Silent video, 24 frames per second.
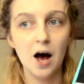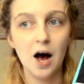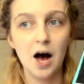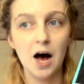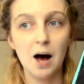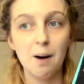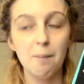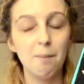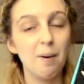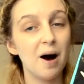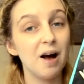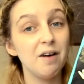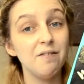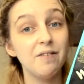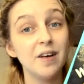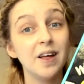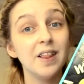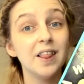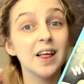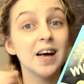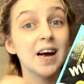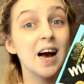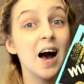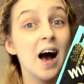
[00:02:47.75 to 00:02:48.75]
but I felt
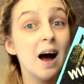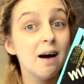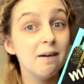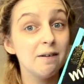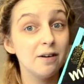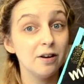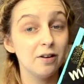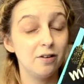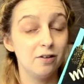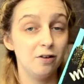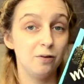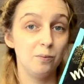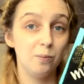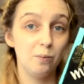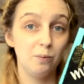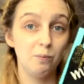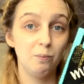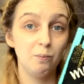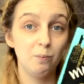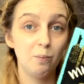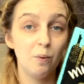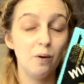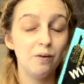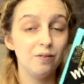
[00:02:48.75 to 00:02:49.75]
the characters were
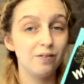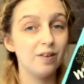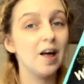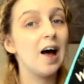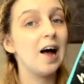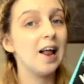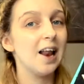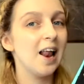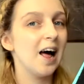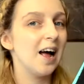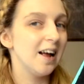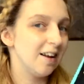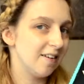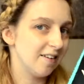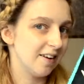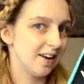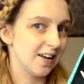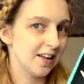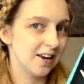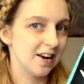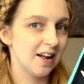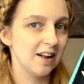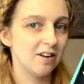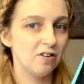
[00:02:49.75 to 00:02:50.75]
ones that I liked and
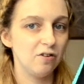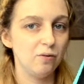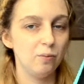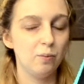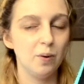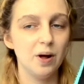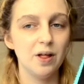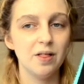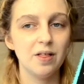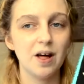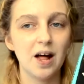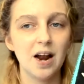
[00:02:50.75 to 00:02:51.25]
connected with,